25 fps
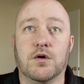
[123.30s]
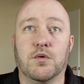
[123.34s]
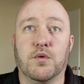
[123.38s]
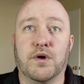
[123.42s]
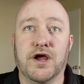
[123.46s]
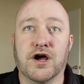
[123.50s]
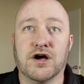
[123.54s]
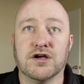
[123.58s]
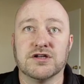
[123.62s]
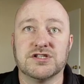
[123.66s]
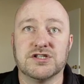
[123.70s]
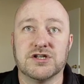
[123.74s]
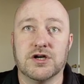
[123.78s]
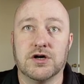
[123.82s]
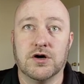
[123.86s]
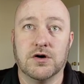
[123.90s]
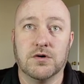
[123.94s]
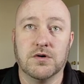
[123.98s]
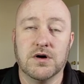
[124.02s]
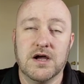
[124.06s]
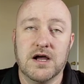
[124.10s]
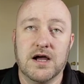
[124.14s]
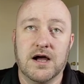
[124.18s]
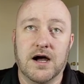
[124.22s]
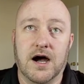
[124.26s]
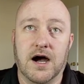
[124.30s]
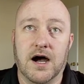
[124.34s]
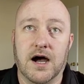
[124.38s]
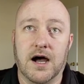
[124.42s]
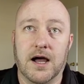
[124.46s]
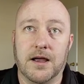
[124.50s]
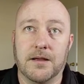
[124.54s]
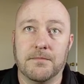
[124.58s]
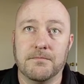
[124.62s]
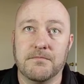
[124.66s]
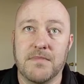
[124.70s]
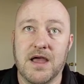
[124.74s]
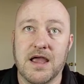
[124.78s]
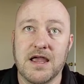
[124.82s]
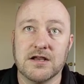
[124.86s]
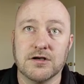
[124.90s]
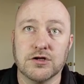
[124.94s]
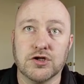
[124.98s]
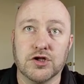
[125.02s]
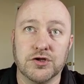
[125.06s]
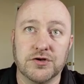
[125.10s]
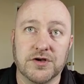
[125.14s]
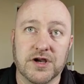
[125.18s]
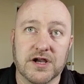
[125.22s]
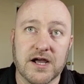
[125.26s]
We also uh, may
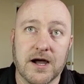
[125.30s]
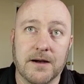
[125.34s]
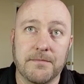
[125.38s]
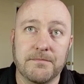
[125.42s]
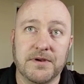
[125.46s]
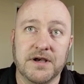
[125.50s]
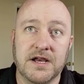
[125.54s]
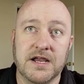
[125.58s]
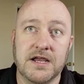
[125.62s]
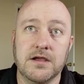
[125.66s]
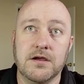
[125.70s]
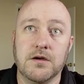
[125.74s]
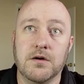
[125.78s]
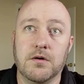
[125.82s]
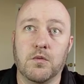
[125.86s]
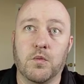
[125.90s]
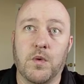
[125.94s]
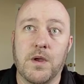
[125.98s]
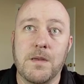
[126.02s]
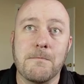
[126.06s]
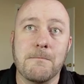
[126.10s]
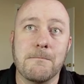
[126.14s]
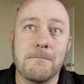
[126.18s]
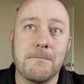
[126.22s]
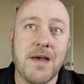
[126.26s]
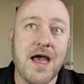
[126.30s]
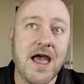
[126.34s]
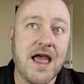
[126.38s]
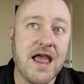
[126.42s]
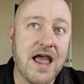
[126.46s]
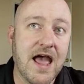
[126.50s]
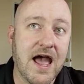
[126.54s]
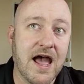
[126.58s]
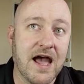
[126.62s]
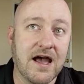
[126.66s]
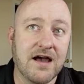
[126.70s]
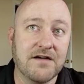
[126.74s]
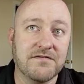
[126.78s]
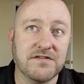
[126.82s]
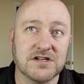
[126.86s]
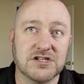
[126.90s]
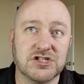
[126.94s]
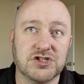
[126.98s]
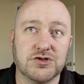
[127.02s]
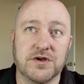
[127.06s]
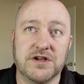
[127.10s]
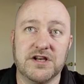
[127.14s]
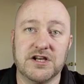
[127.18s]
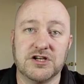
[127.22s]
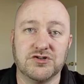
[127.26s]
include a company. We may have a
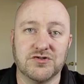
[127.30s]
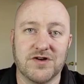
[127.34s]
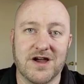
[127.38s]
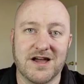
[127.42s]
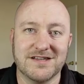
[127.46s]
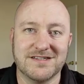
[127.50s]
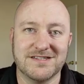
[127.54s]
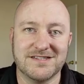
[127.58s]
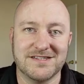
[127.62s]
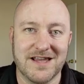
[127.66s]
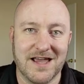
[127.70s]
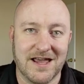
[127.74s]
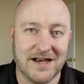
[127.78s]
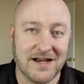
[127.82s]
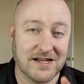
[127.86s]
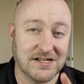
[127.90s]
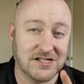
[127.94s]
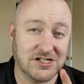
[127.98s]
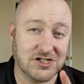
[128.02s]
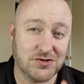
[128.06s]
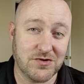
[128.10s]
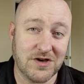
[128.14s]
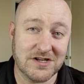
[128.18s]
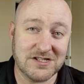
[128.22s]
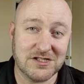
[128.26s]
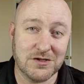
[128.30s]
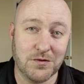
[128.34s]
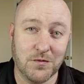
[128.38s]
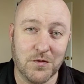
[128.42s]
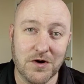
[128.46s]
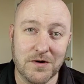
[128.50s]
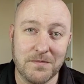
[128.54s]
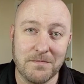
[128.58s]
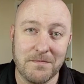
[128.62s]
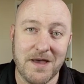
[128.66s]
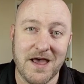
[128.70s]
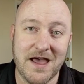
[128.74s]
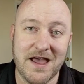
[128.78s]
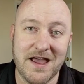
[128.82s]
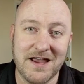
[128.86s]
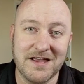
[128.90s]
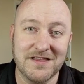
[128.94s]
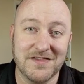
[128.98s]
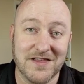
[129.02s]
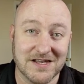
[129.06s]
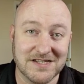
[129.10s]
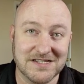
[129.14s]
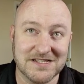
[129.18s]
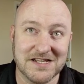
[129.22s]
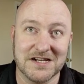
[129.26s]
street address, and I stress the word
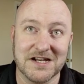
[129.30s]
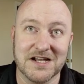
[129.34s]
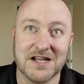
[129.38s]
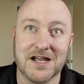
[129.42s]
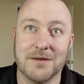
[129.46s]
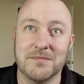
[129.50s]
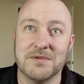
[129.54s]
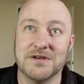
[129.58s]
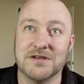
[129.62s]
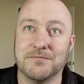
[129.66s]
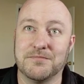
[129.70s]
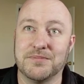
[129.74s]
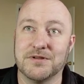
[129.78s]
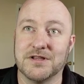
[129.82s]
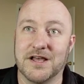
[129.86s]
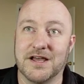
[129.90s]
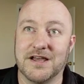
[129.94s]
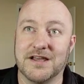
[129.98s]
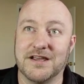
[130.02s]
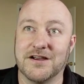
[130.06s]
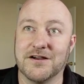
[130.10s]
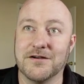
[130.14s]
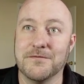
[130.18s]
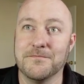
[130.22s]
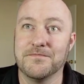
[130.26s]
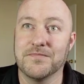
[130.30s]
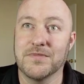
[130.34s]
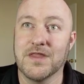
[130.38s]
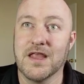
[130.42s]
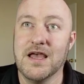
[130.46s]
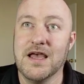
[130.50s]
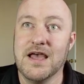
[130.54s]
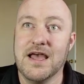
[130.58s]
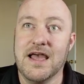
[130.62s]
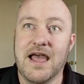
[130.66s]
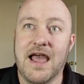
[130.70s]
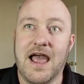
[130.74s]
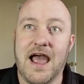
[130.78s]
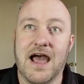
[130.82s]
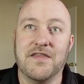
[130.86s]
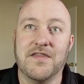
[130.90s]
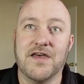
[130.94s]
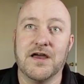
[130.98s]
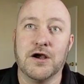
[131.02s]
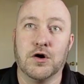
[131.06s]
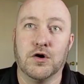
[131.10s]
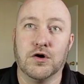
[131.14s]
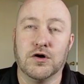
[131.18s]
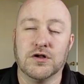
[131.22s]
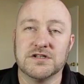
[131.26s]
may. That's going to come into play here. And
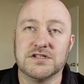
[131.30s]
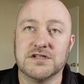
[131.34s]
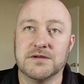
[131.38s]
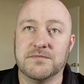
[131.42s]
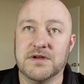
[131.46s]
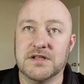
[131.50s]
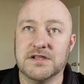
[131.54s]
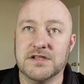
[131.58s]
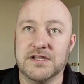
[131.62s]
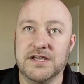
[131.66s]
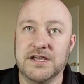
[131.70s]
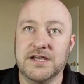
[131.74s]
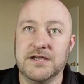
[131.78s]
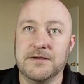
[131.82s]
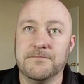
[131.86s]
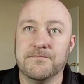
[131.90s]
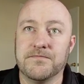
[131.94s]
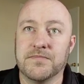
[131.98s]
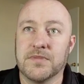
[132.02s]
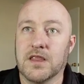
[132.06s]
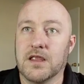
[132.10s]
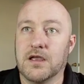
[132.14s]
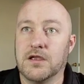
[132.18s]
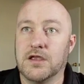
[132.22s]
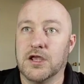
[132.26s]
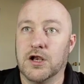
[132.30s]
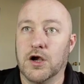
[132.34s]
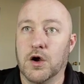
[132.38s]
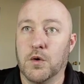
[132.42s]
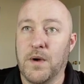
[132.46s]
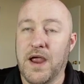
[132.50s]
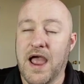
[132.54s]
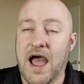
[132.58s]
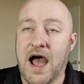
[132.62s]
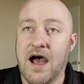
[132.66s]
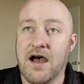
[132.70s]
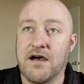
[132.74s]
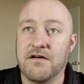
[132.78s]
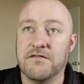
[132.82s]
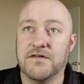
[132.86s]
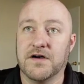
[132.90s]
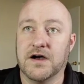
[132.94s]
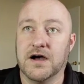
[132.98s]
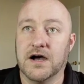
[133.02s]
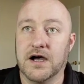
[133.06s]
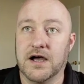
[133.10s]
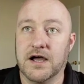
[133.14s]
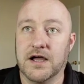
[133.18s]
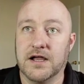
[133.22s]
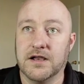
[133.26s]
then ultimately, you know, we have
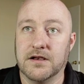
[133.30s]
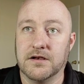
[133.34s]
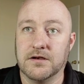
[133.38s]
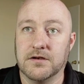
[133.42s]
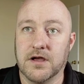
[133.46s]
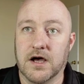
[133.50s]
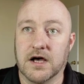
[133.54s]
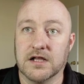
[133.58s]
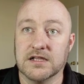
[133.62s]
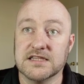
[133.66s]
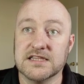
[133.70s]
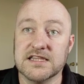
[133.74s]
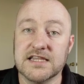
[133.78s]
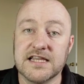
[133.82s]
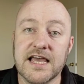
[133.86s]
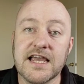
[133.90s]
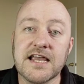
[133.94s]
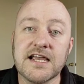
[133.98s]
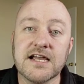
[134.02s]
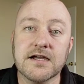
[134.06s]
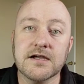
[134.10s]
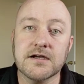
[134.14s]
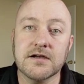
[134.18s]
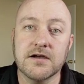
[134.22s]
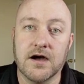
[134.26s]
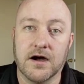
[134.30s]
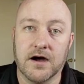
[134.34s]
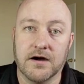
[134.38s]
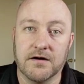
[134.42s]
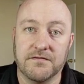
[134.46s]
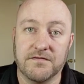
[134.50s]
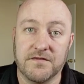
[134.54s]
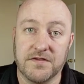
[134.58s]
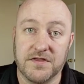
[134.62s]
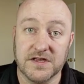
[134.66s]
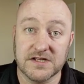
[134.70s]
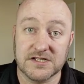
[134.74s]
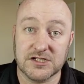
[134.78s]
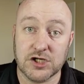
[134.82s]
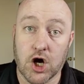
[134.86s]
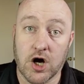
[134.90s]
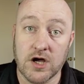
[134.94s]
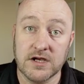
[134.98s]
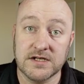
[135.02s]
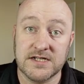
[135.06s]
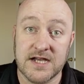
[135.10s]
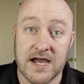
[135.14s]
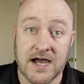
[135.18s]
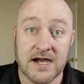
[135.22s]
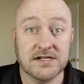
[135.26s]
uh, a link of this
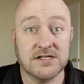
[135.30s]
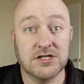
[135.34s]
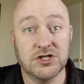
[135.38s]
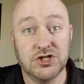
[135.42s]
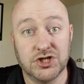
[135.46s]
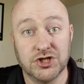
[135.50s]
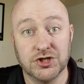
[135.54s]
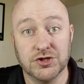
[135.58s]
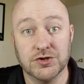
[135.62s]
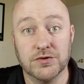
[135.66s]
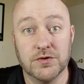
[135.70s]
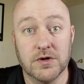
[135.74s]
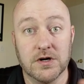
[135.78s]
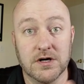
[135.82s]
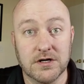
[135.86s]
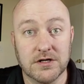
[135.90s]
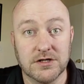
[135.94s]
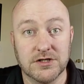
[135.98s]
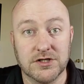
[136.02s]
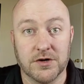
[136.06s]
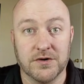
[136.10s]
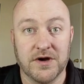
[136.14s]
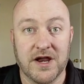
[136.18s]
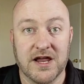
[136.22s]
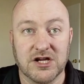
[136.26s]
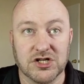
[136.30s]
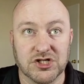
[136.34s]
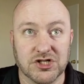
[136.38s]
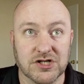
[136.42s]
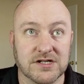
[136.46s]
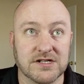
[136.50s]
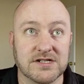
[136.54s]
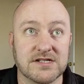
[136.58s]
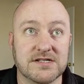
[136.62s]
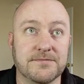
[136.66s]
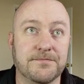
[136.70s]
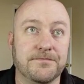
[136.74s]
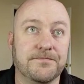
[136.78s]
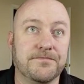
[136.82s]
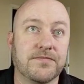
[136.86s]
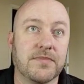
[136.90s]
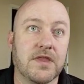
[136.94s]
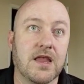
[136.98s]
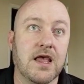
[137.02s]
contact to donations.